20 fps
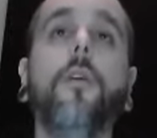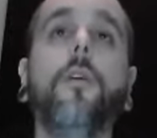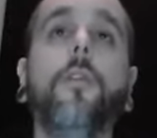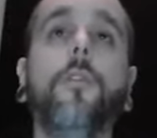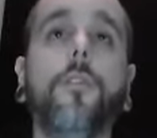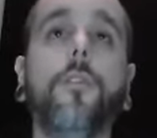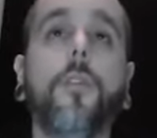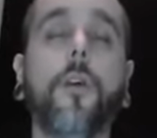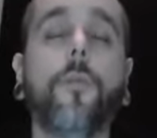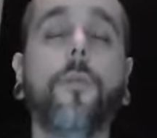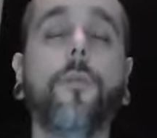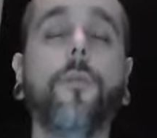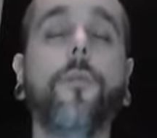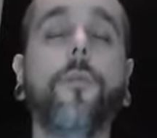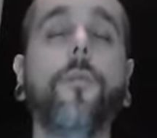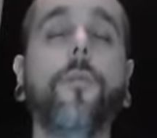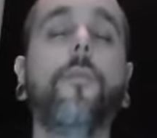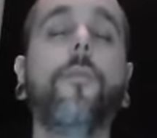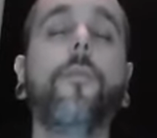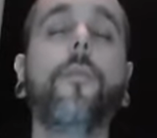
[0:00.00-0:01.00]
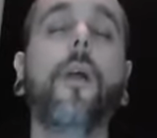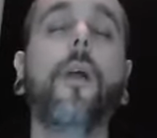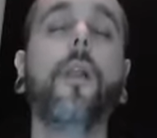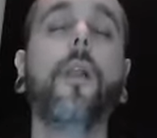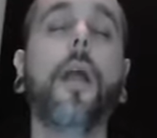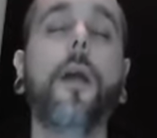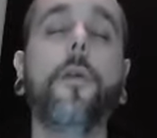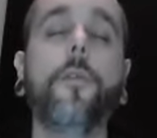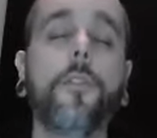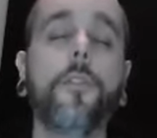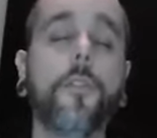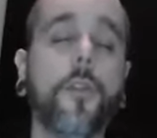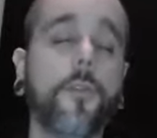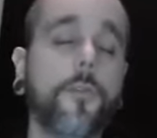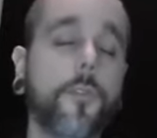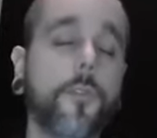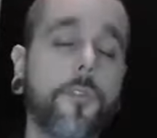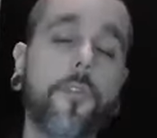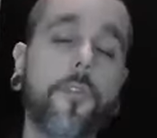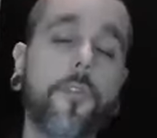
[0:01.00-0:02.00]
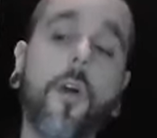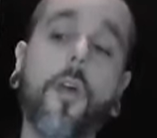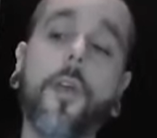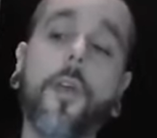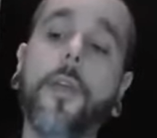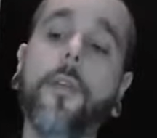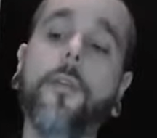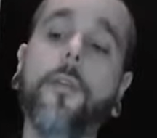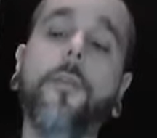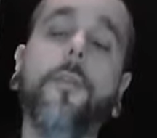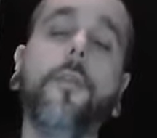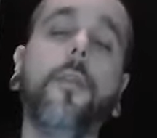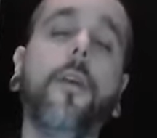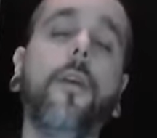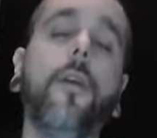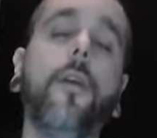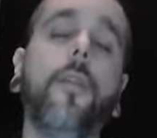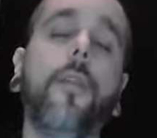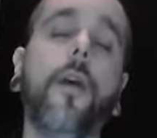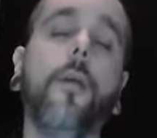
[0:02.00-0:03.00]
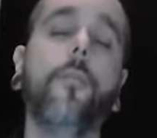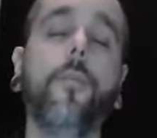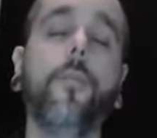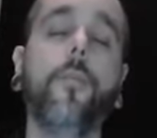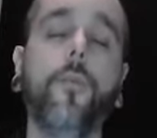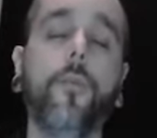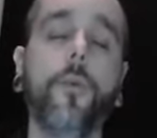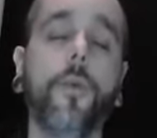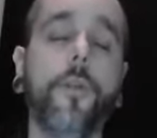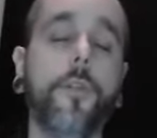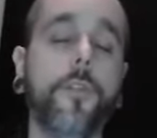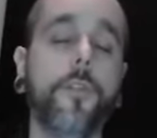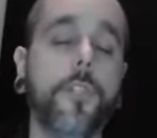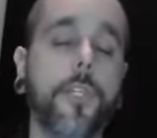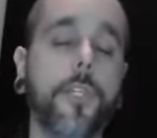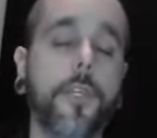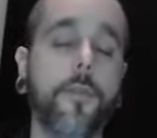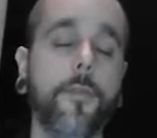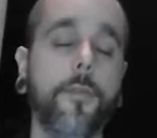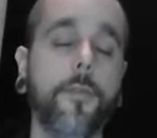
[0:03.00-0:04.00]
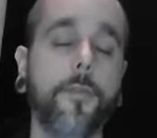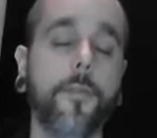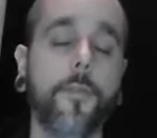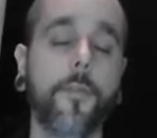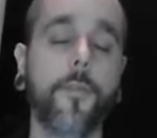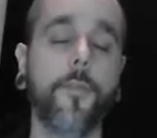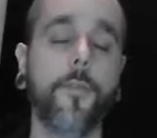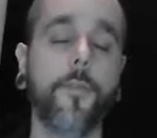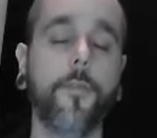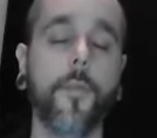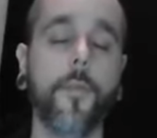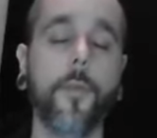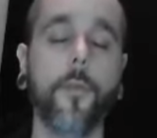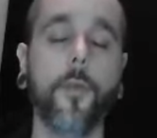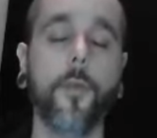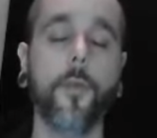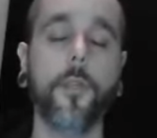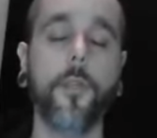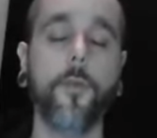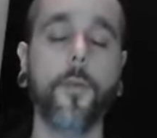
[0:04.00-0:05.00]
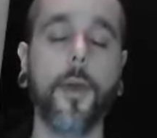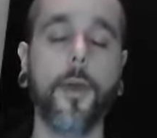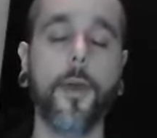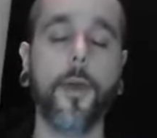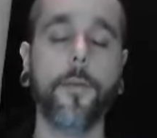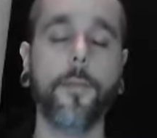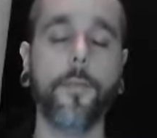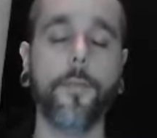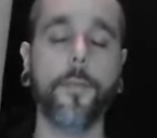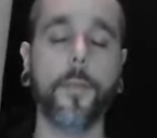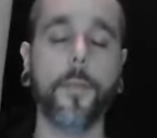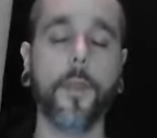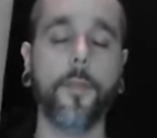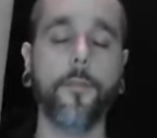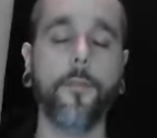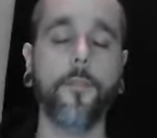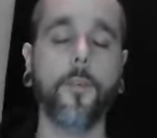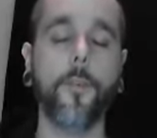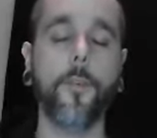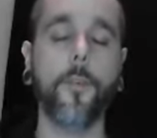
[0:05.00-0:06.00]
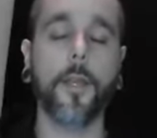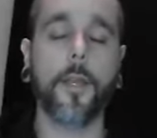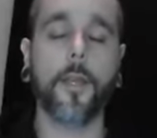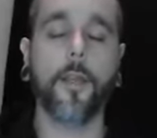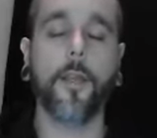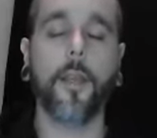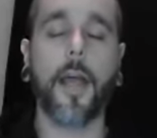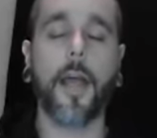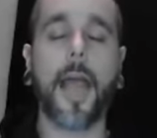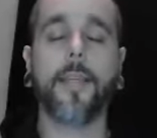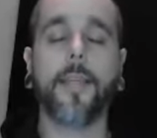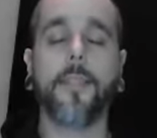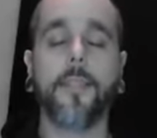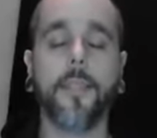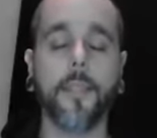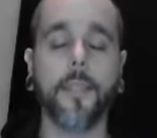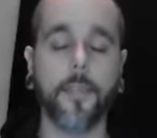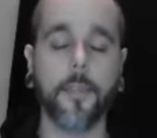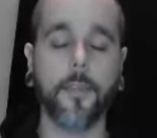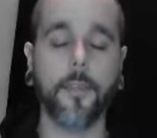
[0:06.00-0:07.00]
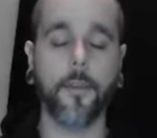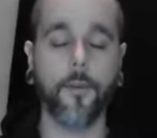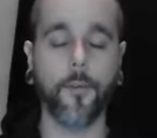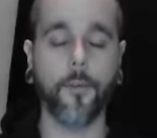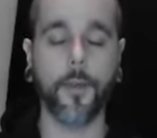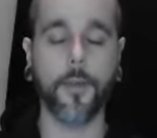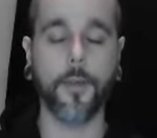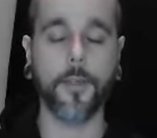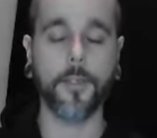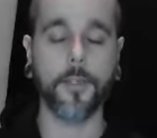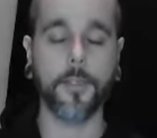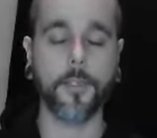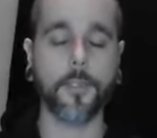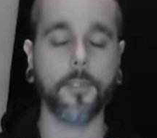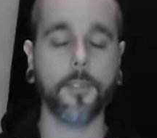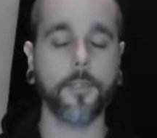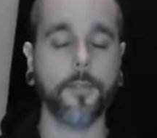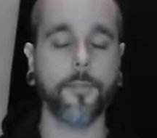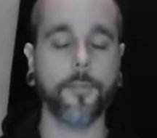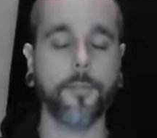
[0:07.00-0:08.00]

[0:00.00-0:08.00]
So allow yourself to draw in that blue energy from the Milky Way and from a galactic awareness.